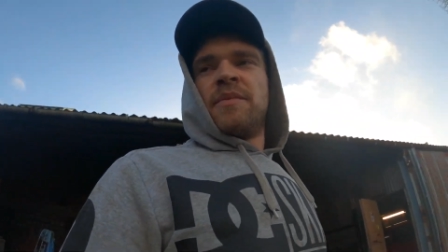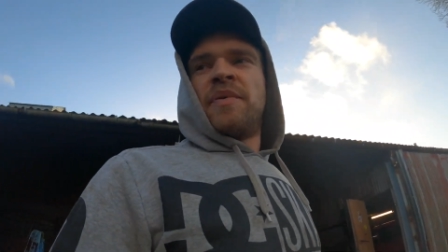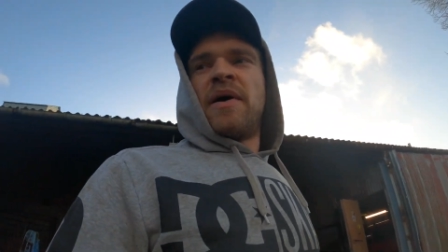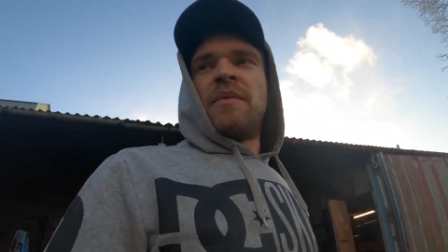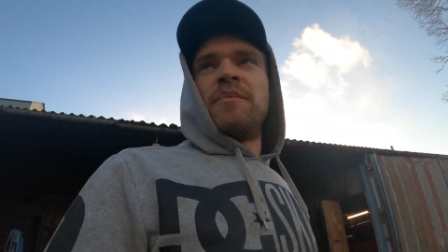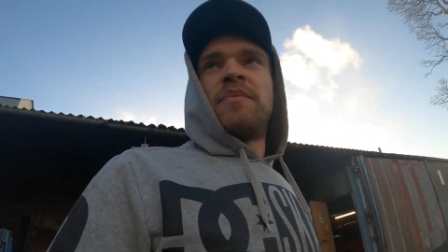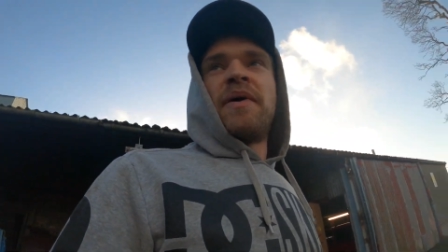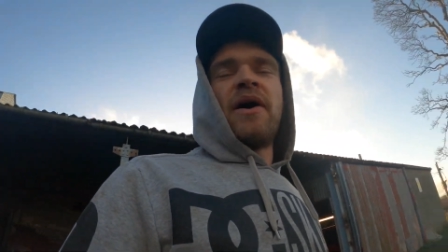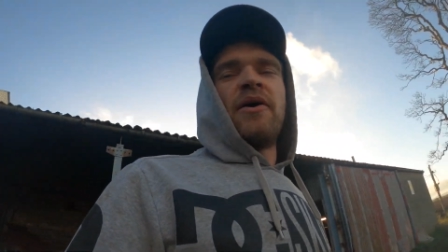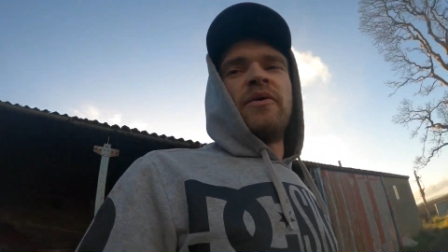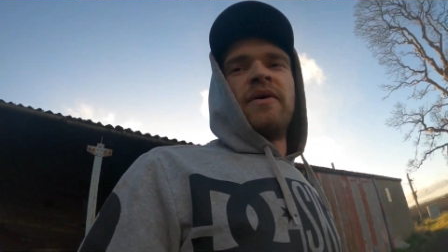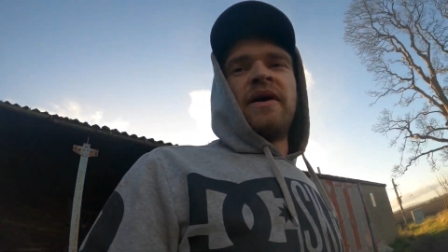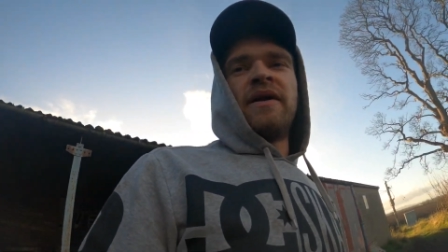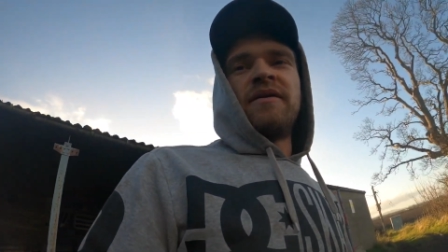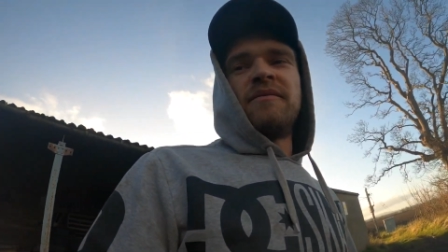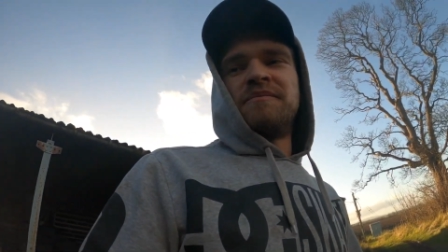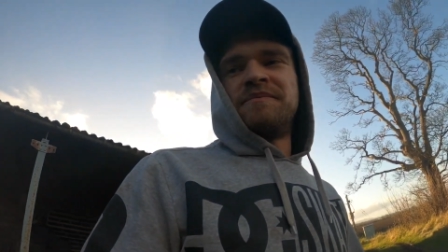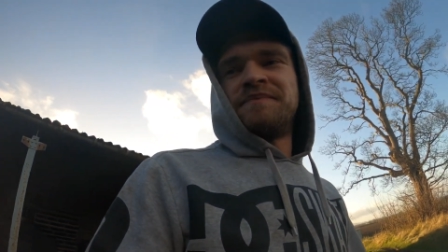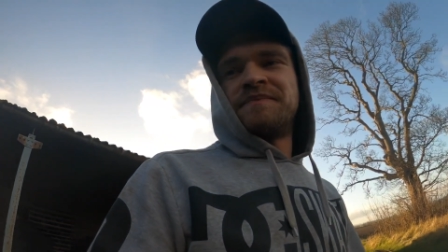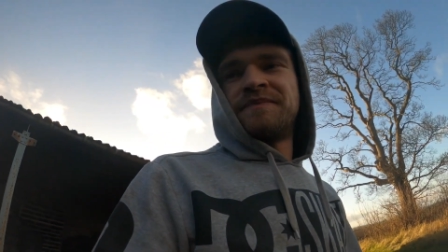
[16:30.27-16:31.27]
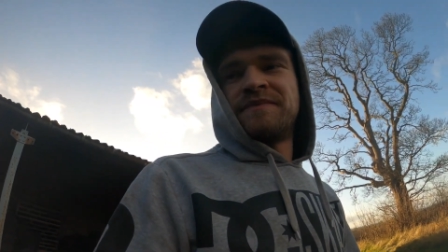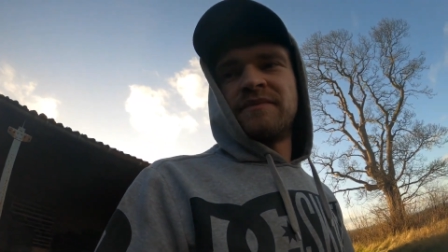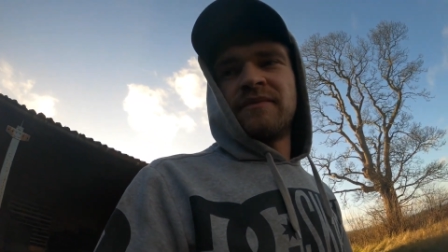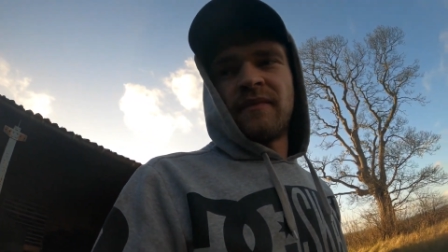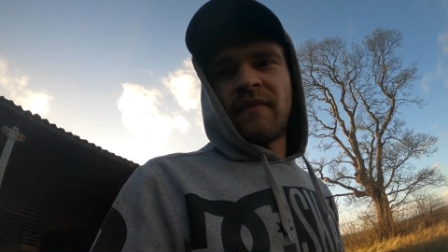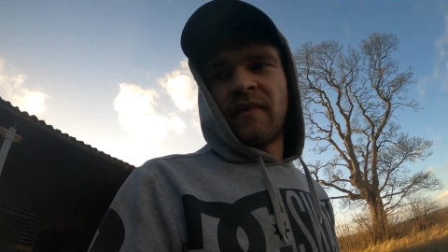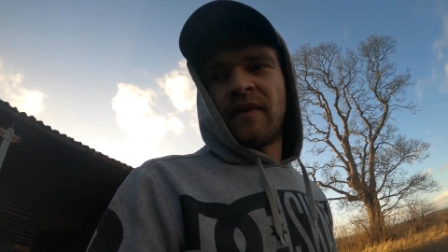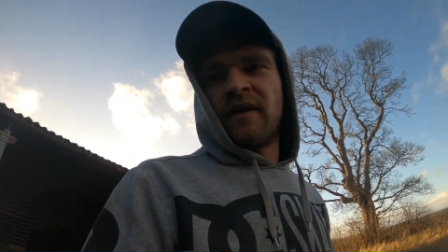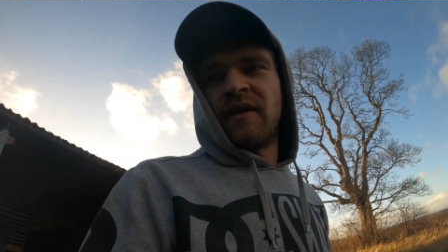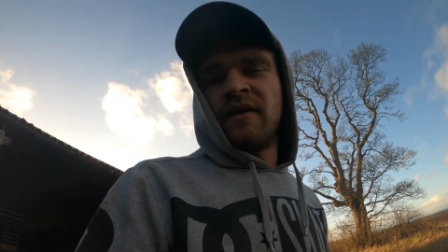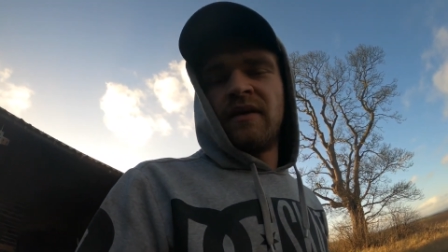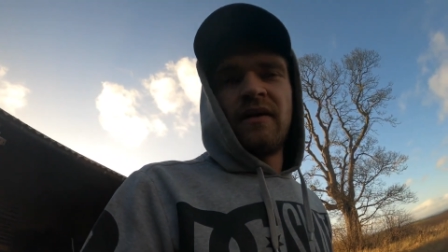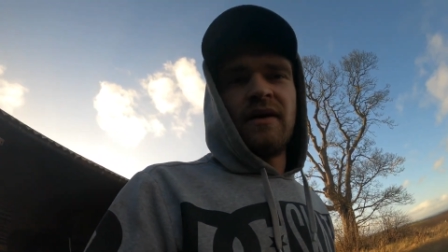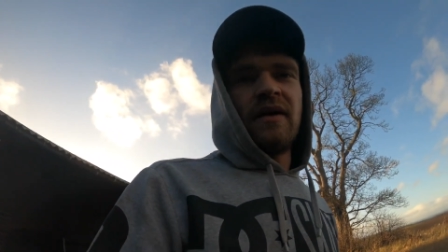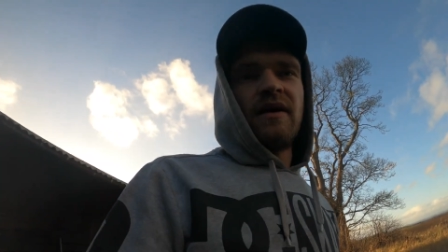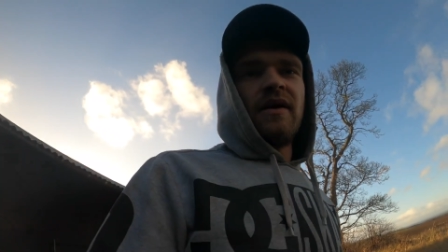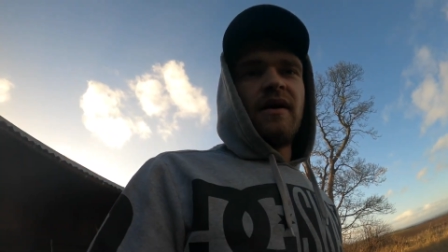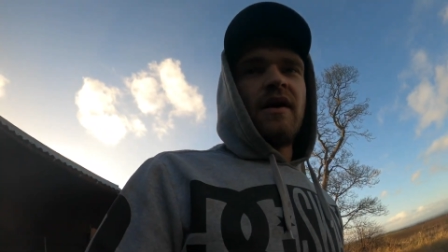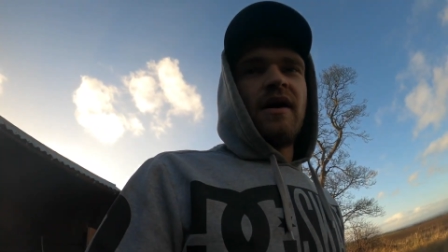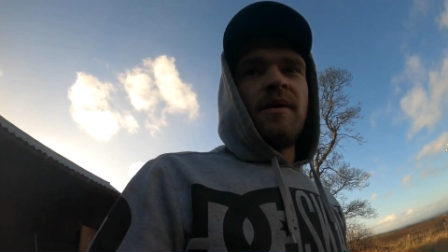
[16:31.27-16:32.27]
pump out
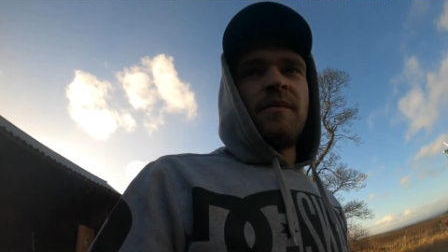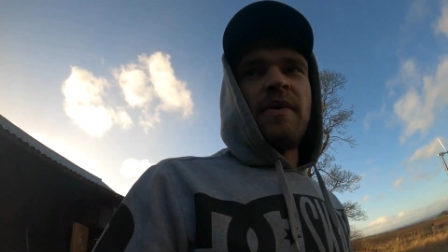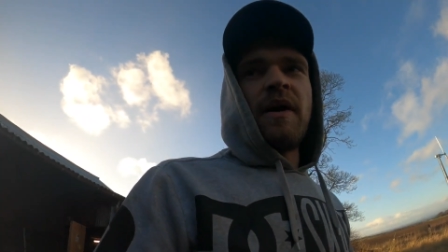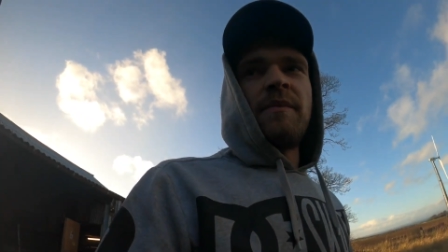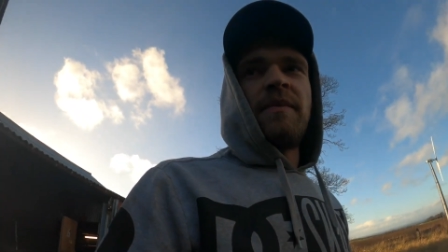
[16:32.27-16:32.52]
and